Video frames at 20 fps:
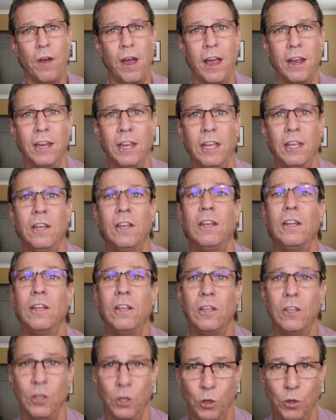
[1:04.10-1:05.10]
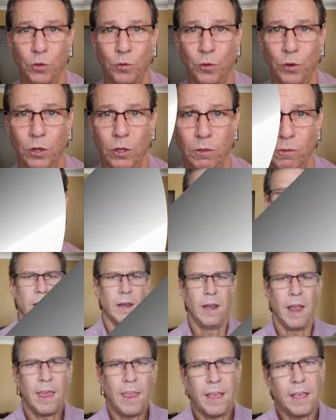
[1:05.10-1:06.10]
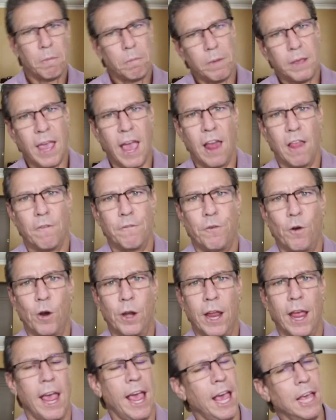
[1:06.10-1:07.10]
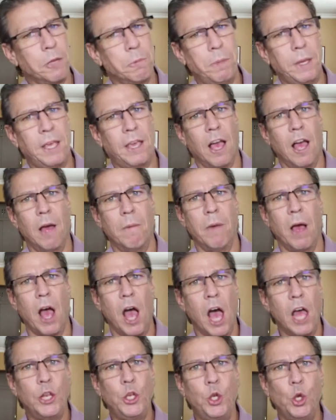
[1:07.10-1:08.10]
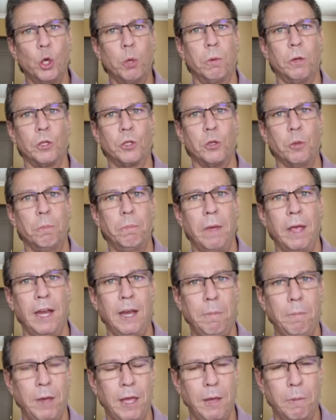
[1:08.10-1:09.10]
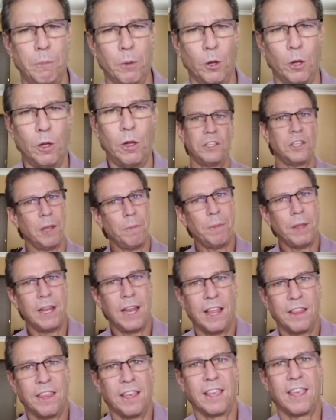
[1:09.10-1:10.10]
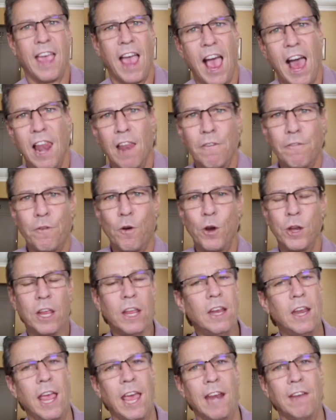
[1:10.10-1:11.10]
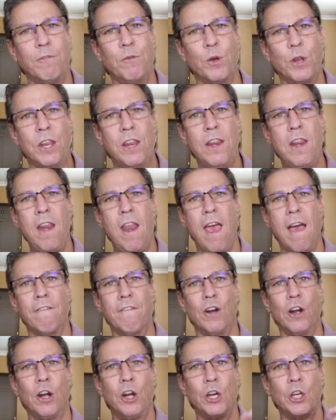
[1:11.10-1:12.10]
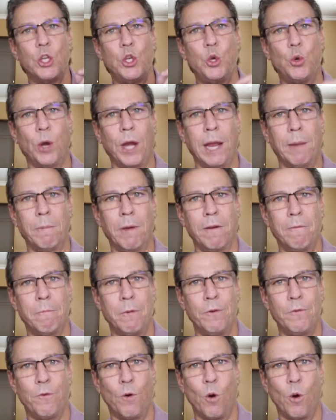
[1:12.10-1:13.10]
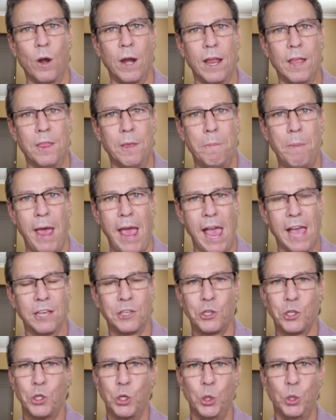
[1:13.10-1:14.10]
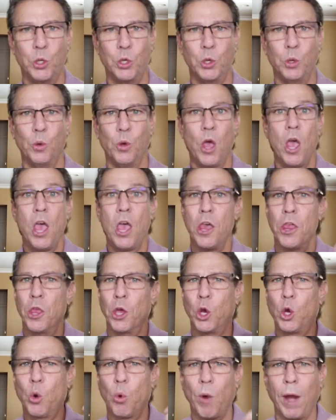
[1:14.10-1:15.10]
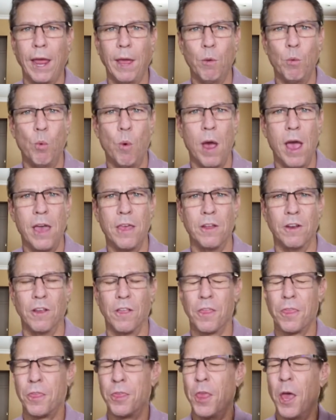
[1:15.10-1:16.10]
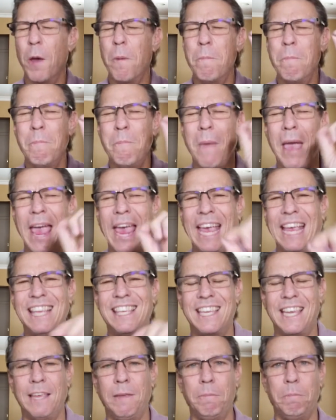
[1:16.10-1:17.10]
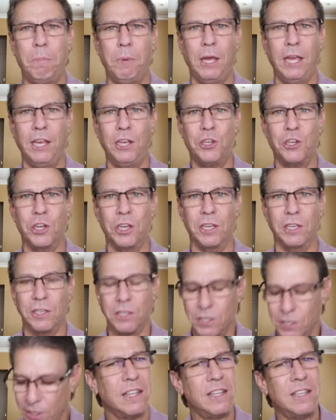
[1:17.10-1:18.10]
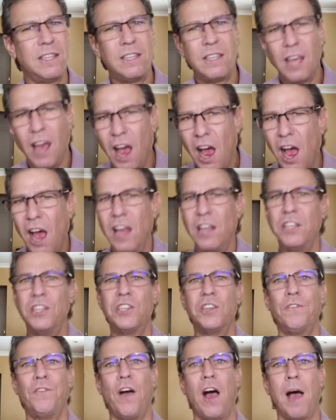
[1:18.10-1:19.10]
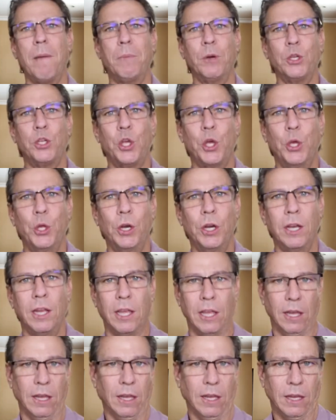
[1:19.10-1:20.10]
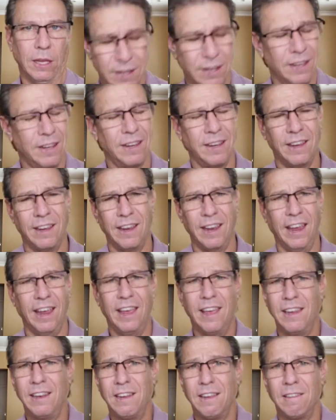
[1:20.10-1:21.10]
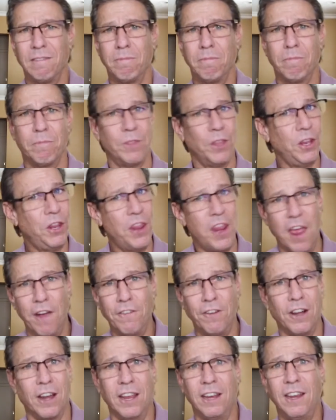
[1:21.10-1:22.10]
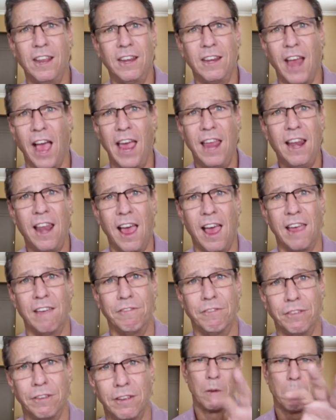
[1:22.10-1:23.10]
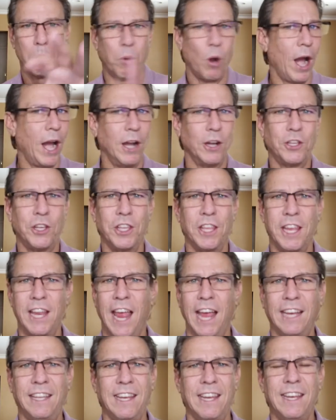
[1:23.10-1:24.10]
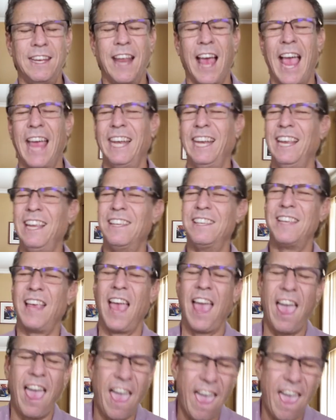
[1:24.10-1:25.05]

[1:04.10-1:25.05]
find it useful. Now that California has become undoable to many people, it's something that the California native would never dream of before in the past due to the great weather, the amazing beaches, tons of opportunity, and the never-ending nightlife. Prior to the 1990s,